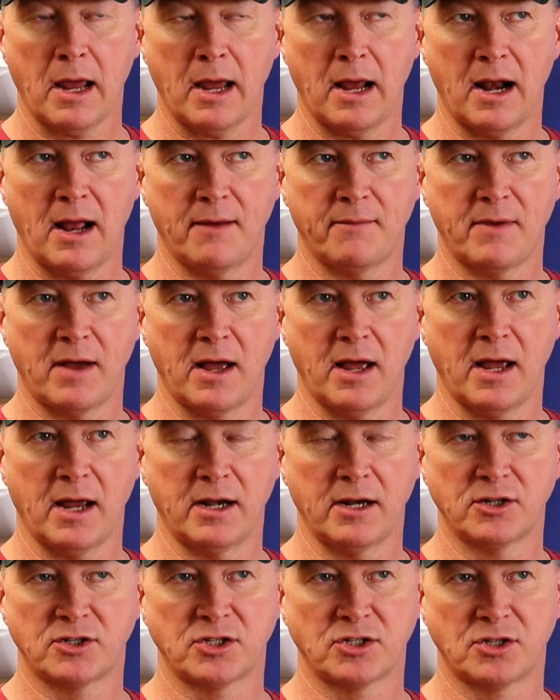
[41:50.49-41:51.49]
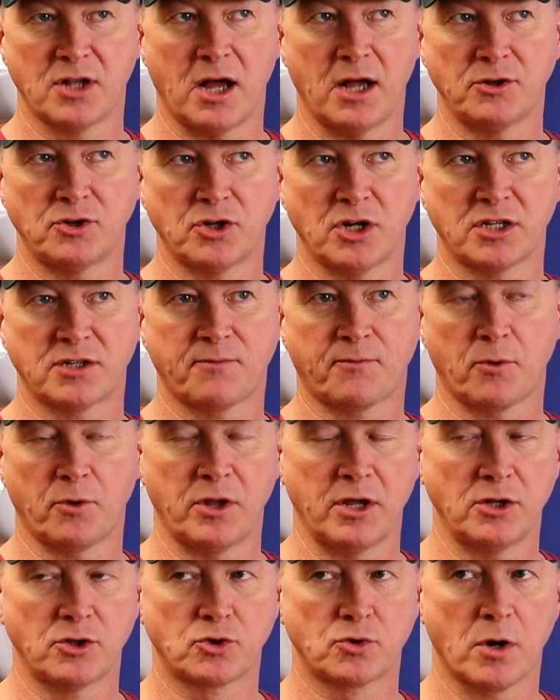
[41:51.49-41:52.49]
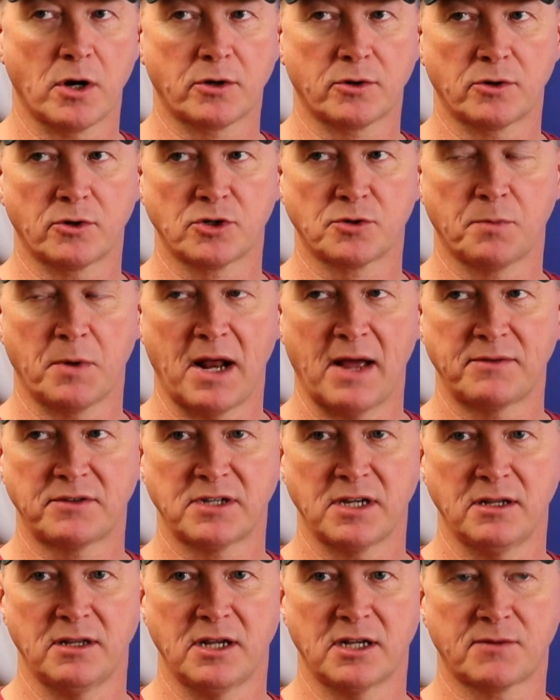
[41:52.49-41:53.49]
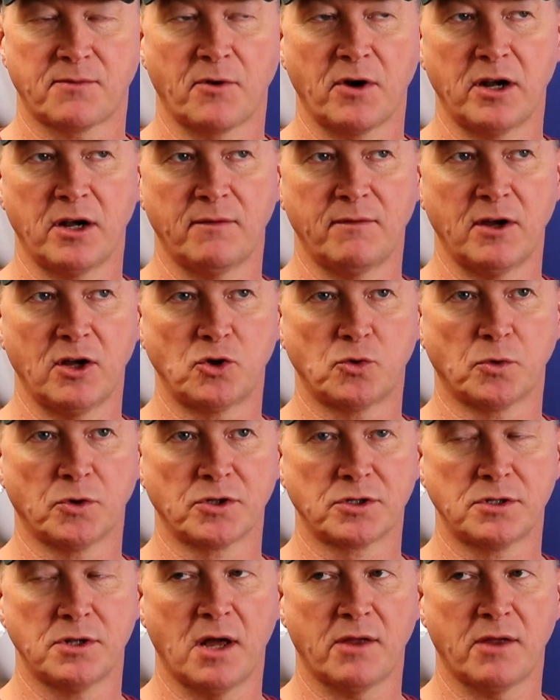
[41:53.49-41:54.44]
and this is not just for the instructors, but I've seen this for individuals.